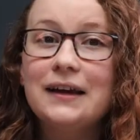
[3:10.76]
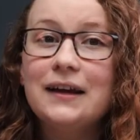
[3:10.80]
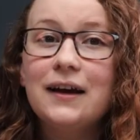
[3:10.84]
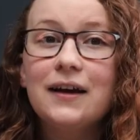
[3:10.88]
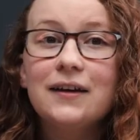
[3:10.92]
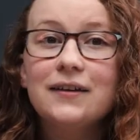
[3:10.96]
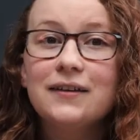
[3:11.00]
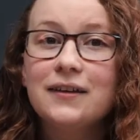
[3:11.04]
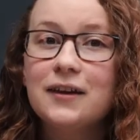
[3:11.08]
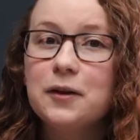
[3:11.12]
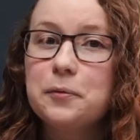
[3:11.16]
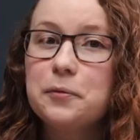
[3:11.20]
I
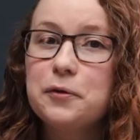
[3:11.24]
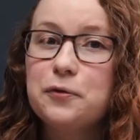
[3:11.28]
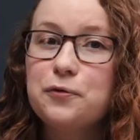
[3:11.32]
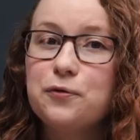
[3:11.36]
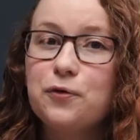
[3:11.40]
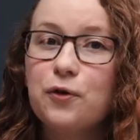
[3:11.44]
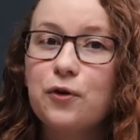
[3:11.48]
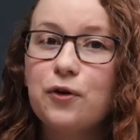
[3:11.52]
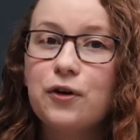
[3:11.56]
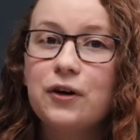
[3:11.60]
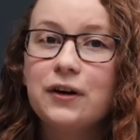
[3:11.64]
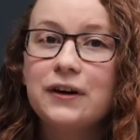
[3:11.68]
said
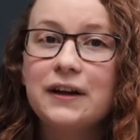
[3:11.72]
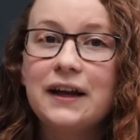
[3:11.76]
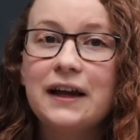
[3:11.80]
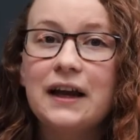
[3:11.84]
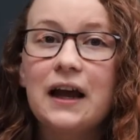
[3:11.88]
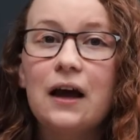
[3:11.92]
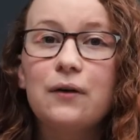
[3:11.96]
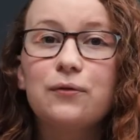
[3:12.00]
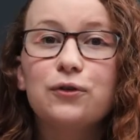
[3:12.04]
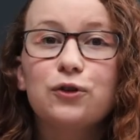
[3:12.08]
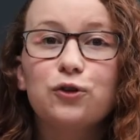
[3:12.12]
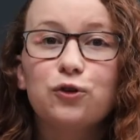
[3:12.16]
before, they
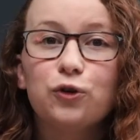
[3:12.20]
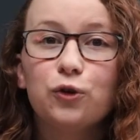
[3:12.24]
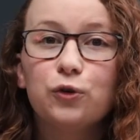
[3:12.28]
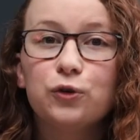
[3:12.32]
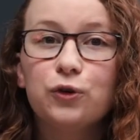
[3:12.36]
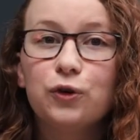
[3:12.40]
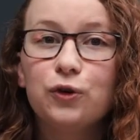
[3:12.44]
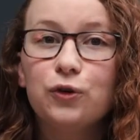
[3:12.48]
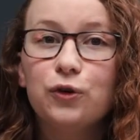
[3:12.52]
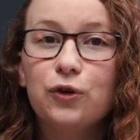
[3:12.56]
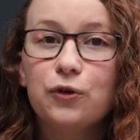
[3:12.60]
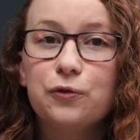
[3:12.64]
have a
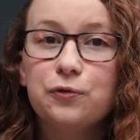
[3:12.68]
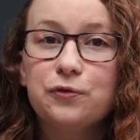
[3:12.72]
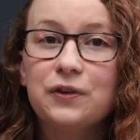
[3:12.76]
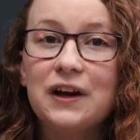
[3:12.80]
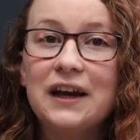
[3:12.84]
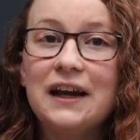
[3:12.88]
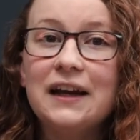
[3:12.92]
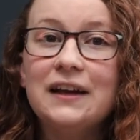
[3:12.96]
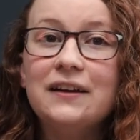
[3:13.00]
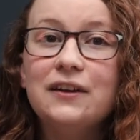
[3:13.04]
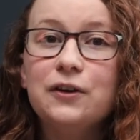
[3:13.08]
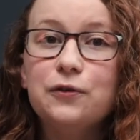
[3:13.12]
total of
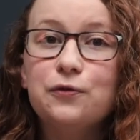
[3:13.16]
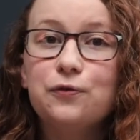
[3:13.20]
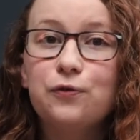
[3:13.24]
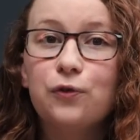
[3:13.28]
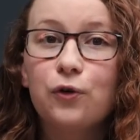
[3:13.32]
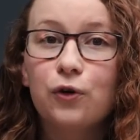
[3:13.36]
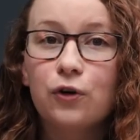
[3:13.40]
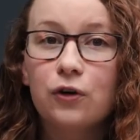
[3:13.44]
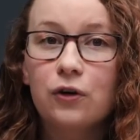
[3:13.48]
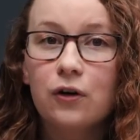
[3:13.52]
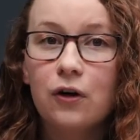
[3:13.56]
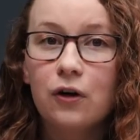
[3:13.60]

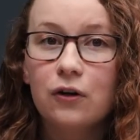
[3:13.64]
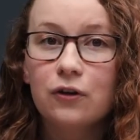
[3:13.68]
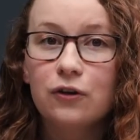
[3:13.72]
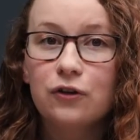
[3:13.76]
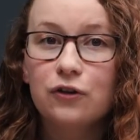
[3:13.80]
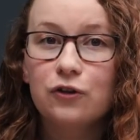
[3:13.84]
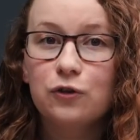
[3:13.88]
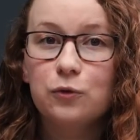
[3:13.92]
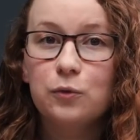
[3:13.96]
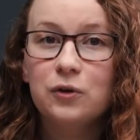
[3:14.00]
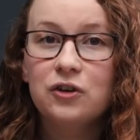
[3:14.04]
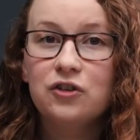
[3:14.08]
84
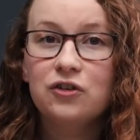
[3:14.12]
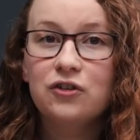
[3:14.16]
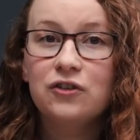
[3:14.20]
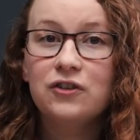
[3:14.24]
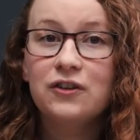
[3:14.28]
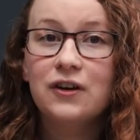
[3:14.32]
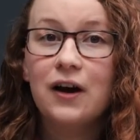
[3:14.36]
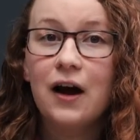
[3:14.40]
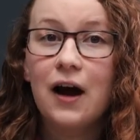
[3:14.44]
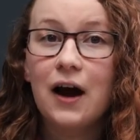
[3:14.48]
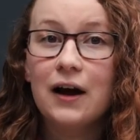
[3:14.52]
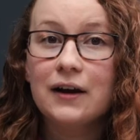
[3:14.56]
colors, which is
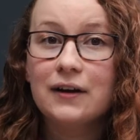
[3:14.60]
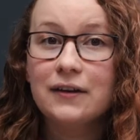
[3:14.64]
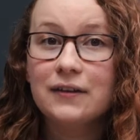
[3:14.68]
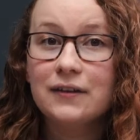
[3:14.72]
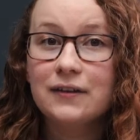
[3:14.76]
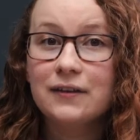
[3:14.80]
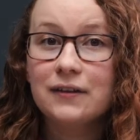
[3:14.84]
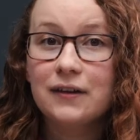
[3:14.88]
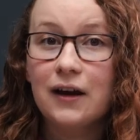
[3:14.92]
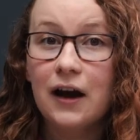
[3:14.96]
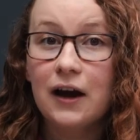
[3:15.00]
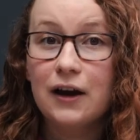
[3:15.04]
the
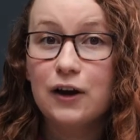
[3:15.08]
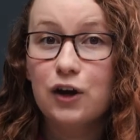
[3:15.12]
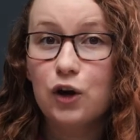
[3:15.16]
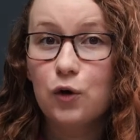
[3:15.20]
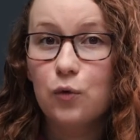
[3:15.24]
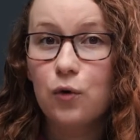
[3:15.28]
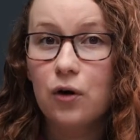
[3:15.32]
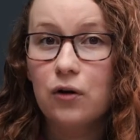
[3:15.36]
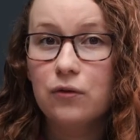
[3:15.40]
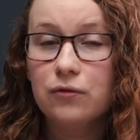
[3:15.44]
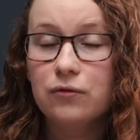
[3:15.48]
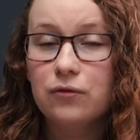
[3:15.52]
highest I
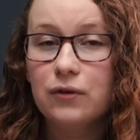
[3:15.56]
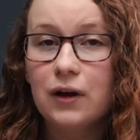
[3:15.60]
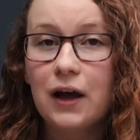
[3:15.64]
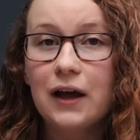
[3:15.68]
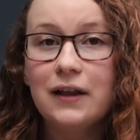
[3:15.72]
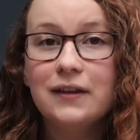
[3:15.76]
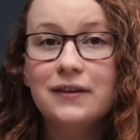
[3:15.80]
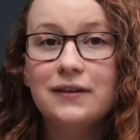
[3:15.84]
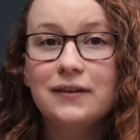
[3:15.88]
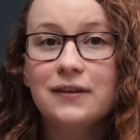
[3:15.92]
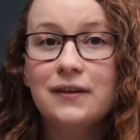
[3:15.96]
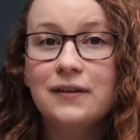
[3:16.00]
know of.
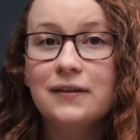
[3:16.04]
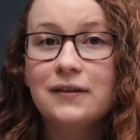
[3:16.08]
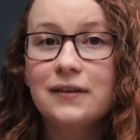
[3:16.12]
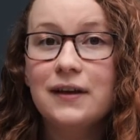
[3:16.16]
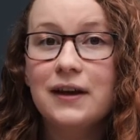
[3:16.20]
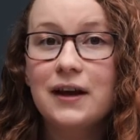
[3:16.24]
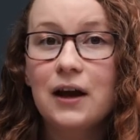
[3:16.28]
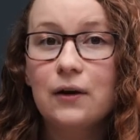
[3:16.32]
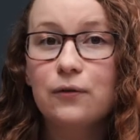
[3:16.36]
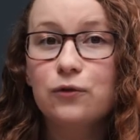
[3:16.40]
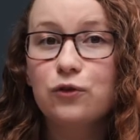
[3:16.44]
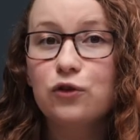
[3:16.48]
And since
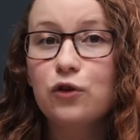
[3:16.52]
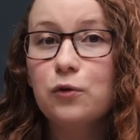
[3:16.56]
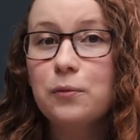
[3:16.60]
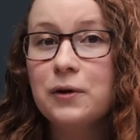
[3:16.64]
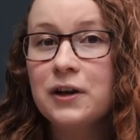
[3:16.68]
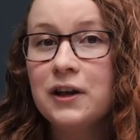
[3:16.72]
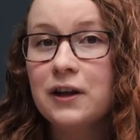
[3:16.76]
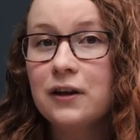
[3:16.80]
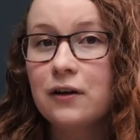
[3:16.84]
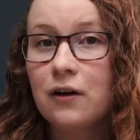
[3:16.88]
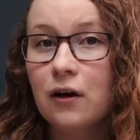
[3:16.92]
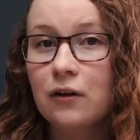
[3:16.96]
they have so
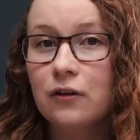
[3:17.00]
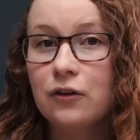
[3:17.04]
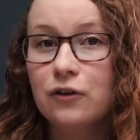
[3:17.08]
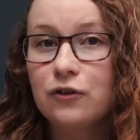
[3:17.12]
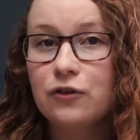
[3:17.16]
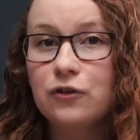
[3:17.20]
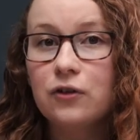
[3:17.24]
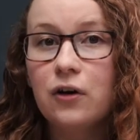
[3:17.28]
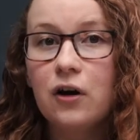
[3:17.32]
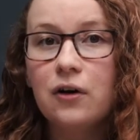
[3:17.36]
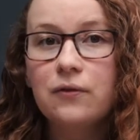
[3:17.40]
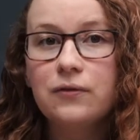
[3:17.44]
many
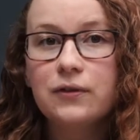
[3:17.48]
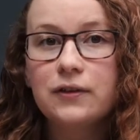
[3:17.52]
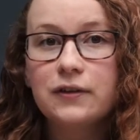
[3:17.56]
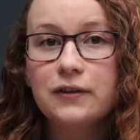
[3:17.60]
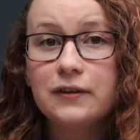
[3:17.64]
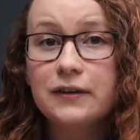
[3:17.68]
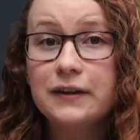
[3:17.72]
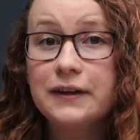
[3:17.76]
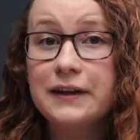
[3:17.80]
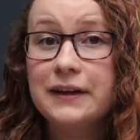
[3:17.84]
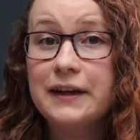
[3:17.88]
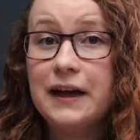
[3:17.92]
colors,
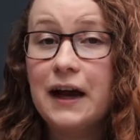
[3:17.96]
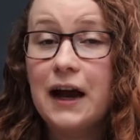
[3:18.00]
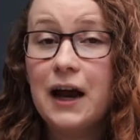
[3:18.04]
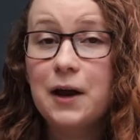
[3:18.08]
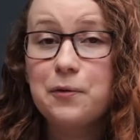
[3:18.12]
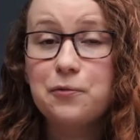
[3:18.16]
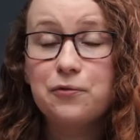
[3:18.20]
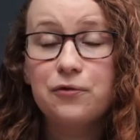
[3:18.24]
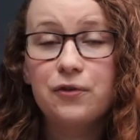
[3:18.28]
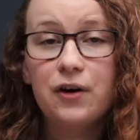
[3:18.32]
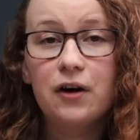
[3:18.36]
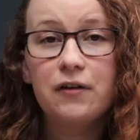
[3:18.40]
obviously
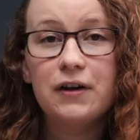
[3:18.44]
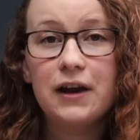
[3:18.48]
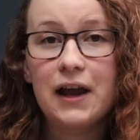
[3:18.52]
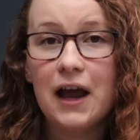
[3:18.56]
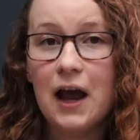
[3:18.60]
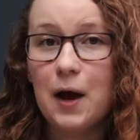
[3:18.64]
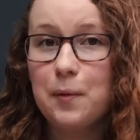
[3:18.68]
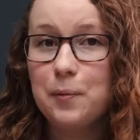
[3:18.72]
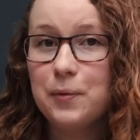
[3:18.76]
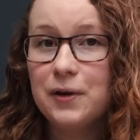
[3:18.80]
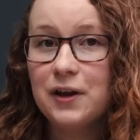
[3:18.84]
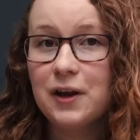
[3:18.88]
I'm very
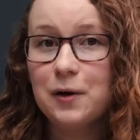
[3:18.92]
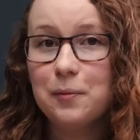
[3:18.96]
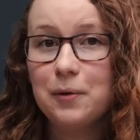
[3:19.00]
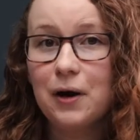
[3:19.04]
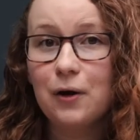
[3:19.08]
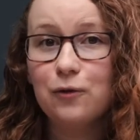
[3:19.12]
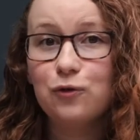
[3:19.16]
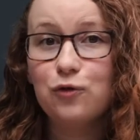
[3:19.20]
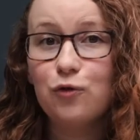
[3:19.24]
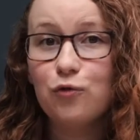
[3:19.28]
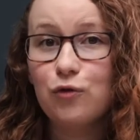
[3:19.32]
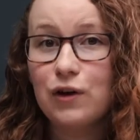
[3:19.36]
happy
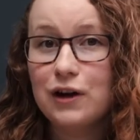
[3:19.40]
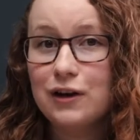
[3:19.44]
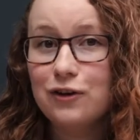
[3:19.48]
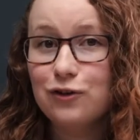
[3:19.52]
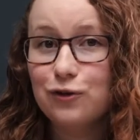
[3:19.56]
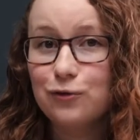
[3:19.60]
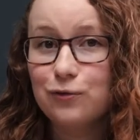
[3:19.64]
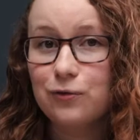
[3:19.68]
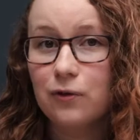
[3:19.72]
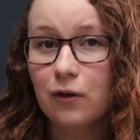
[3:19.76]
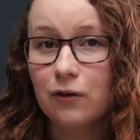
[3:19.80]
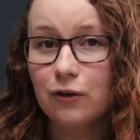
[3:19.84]
about the range
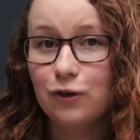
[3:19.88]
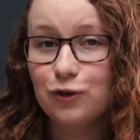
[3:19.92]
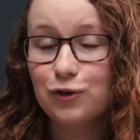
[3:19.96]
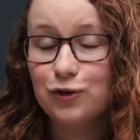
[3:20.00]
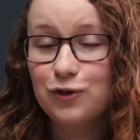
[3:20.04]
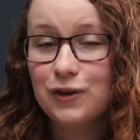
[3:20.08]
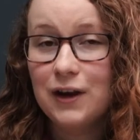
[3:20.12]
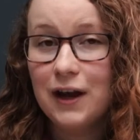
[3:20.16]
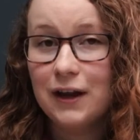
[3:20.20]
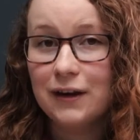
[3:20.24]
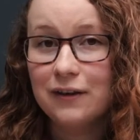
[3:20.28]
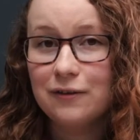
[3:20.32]
of colors
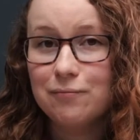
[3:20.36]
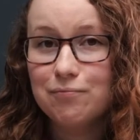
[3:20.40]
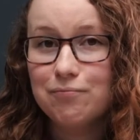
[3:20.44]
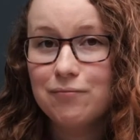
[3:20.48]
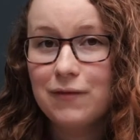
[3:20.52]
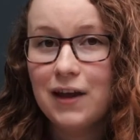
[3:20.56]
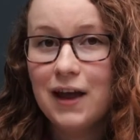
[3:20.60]
you get.